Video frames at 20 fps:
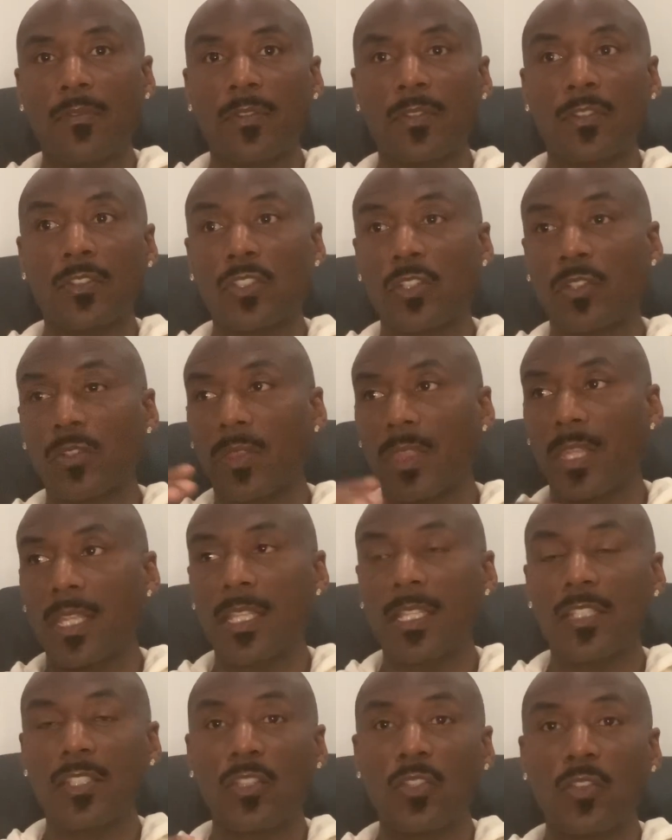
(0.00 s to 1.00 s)
Is there
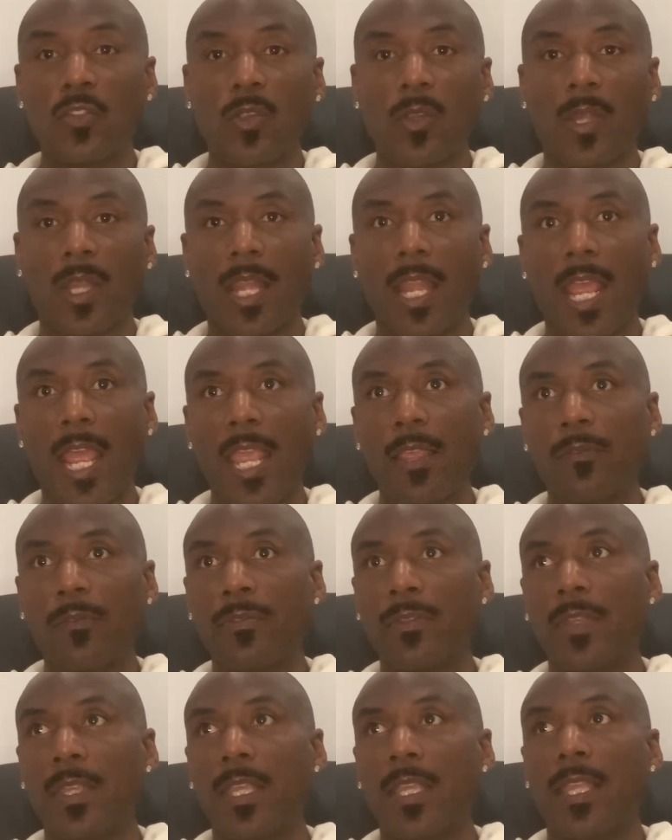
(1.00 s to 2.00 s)
things in your life
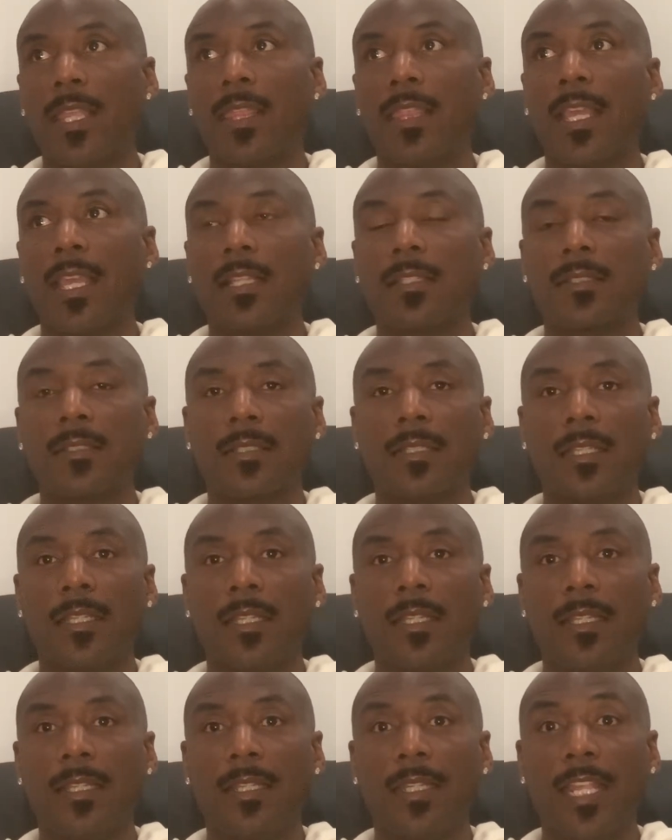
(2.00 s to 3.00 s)
that's
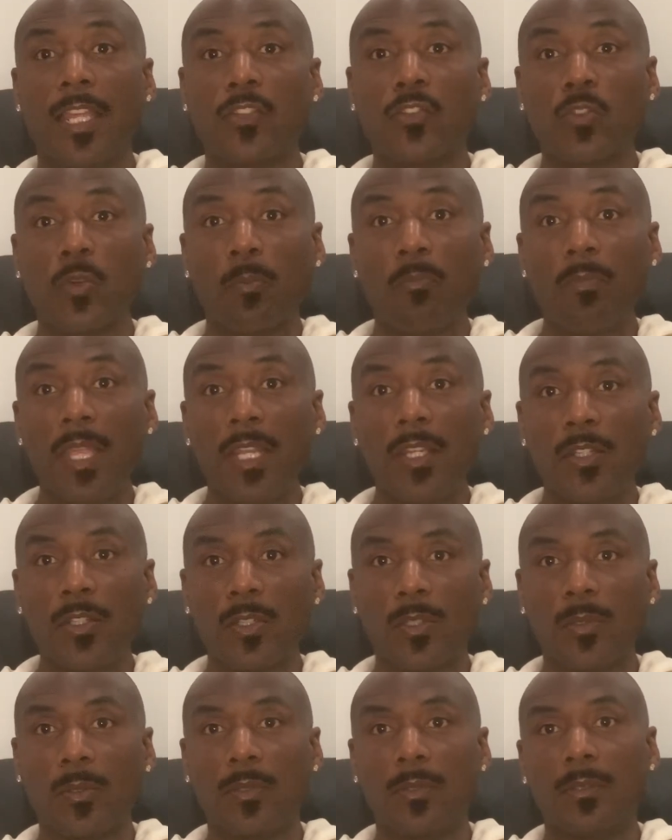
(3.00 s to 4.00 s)

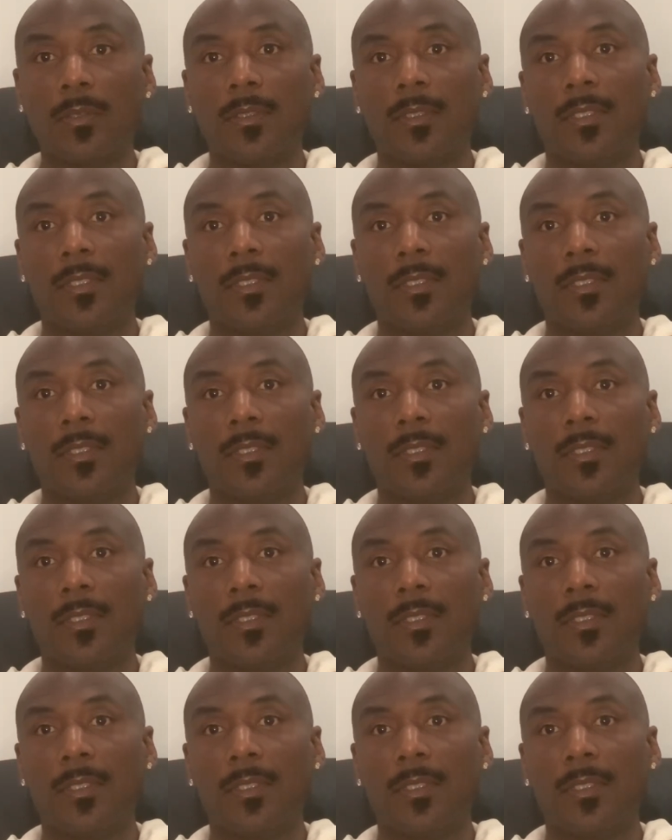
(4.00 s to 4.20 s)
detrimental